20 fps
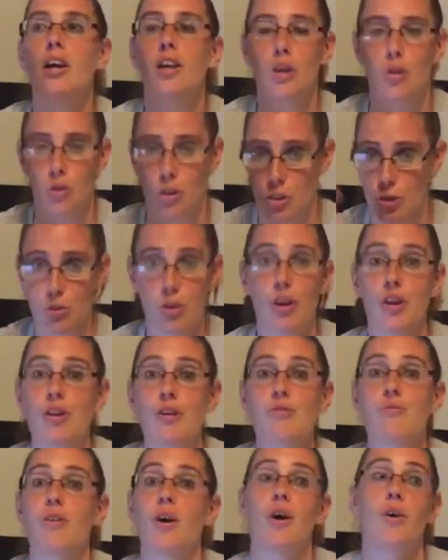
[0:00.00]
You can do it on
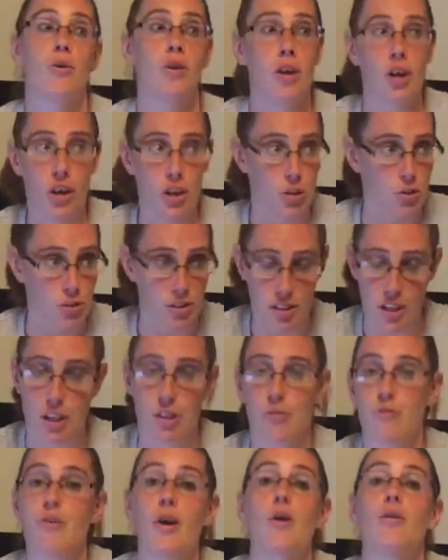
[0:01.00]
your phone. You can take
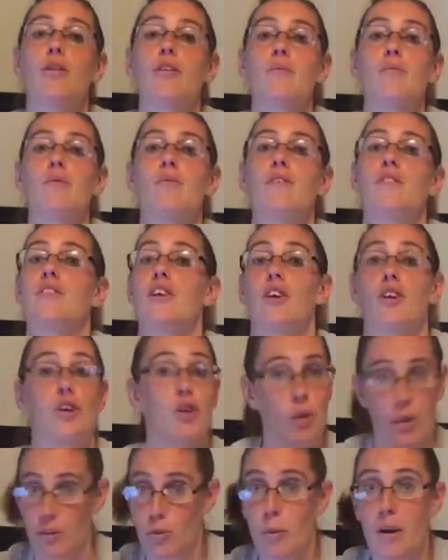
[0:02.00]
your phone to the movie theater. You
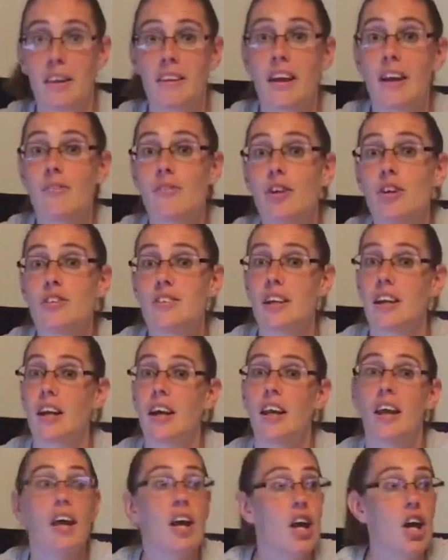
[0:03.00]
don't have to wait in line for your
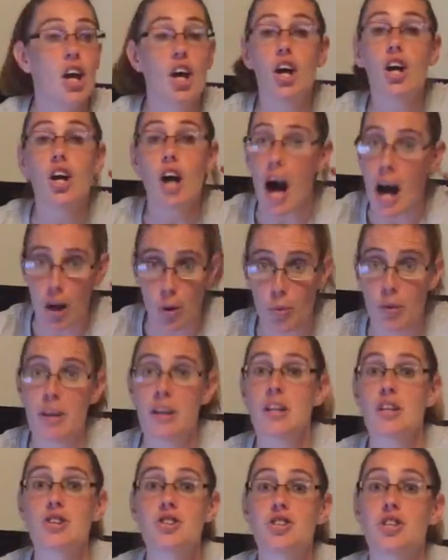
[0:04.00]
ticket. I don't want
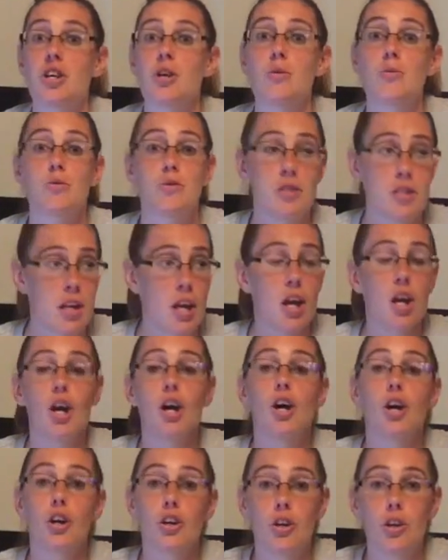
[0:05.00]
an excuse.
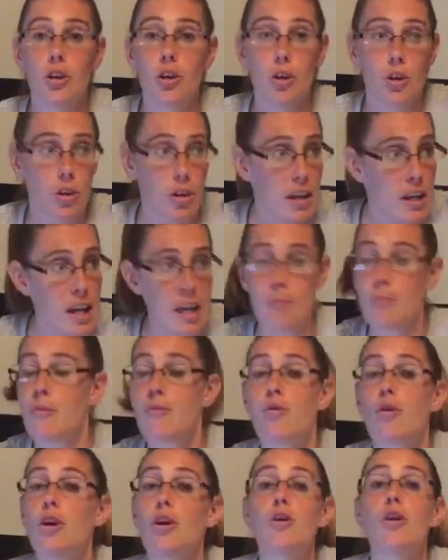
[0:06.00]
Eat
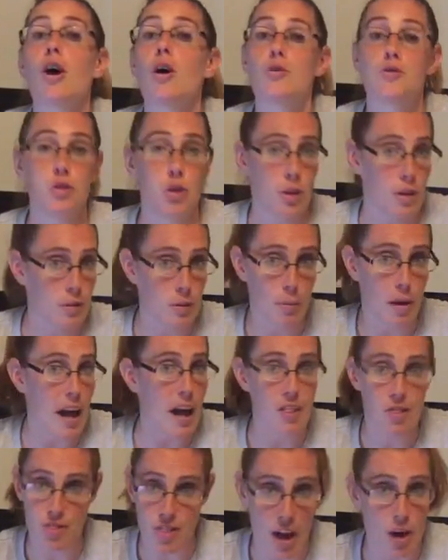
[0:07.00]
before you go so you don't have to
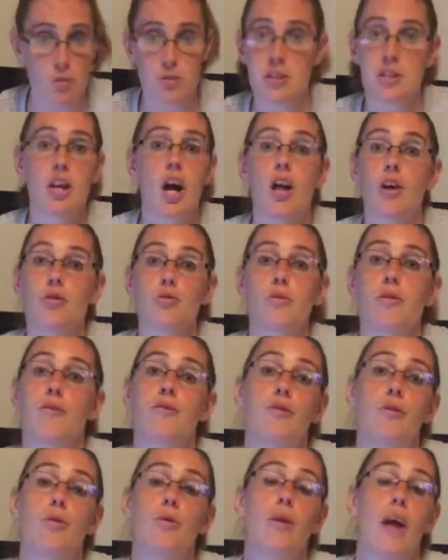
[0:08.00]
buy a $1,000 worth
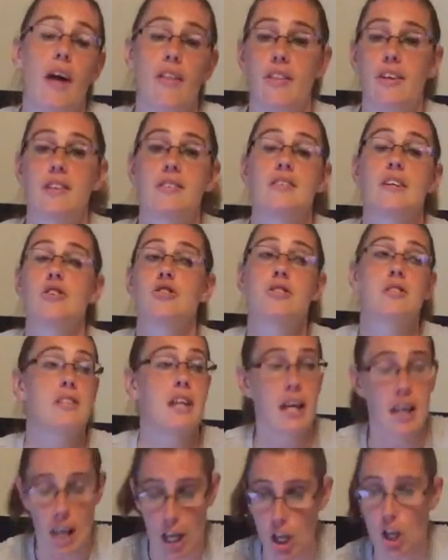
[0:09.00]
of food at the concession
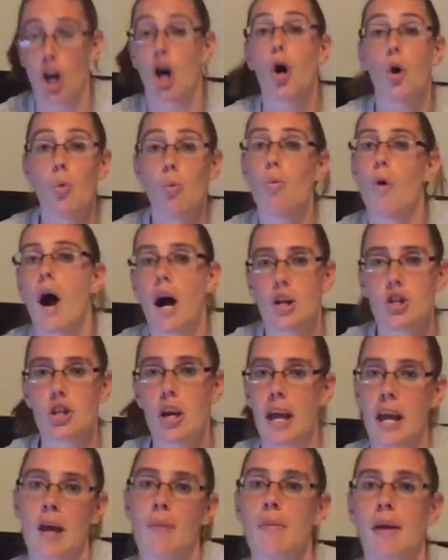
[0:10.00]
stand and go watch
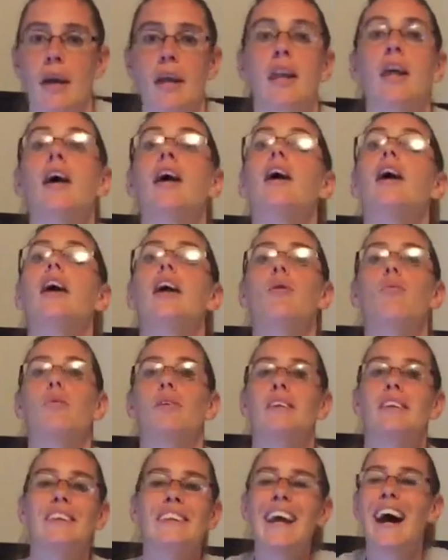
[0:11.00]
Ant-Man. It
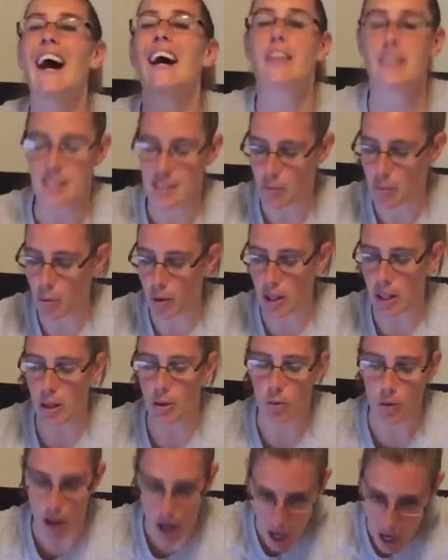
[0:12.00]
will not disappoint
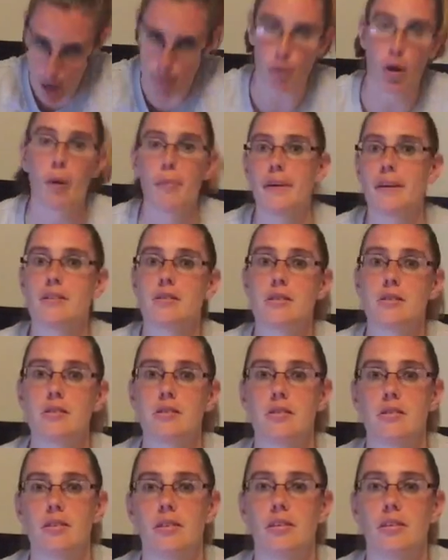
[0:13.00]
you. I promise.